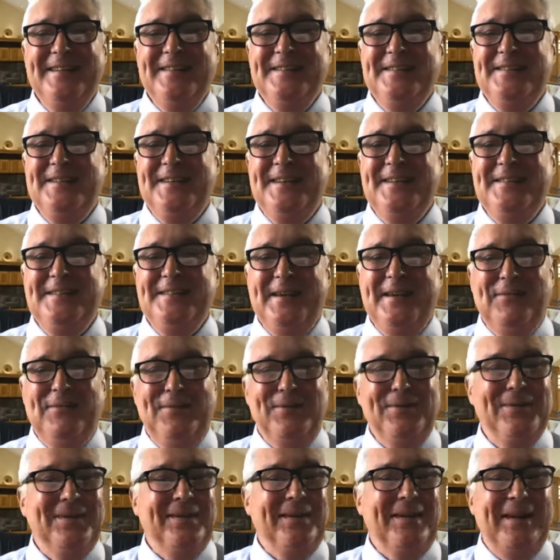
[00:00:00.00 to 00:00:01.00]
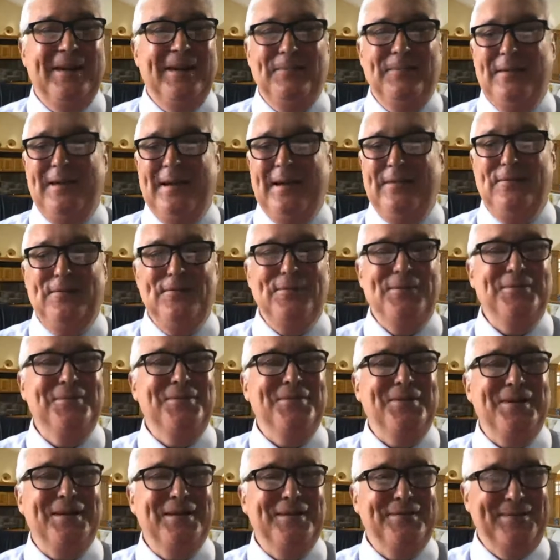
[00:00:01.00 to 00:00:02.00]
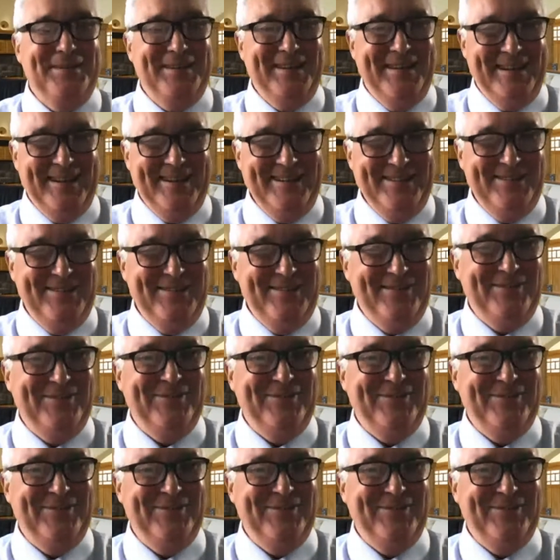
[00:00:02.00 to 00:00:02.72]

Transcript: So let's have a look at our platform qualification